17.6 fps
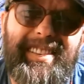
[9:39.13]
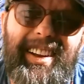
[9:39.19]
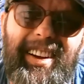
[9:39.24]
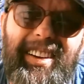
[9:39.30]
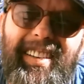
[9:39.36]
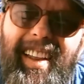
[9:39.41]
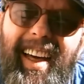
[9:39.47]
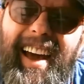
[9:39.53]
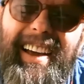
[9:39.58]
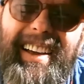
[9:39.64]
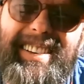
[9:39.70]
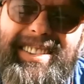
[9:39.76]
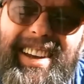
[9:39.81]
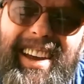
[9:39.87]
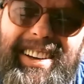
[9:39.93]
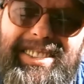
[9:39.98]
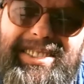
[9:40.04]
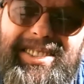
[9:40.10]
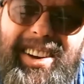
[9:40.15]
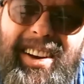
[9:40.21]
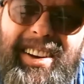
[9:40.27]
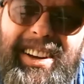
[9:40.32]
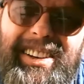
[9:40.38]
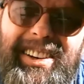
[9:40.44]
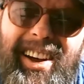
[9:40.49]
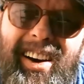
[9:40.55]
They're like ticks
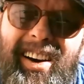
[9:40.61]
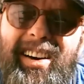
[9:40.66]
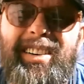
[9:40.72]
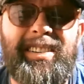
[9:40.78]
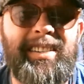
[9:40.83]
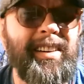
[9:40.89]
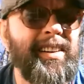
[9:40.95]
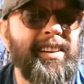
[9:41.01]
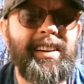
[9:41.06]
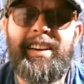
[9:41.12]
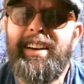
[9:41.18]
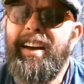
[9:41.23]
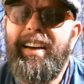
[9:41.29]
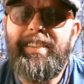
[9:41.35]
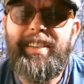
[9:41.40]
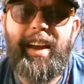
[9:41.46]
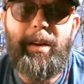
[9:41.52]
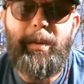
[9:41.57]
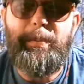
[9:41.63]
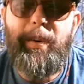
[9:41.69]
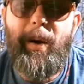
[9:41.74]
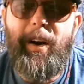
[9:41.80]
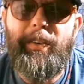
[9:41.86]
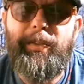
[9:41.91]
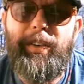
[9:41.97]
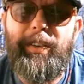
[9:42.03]
on a dog. They are
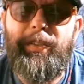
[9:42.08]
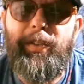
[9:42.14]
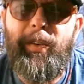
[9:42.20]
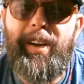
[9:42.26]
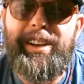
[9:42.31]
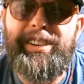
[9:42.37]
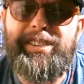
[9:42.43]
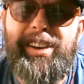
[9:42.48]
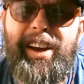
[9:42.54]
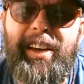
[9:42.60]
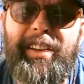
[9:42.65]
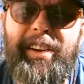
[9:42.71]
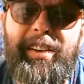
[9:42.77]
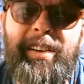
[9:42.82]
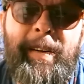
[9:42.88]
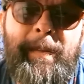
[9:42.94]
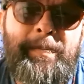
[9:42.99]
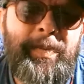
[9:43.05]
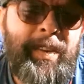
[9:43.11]
perfect for each other.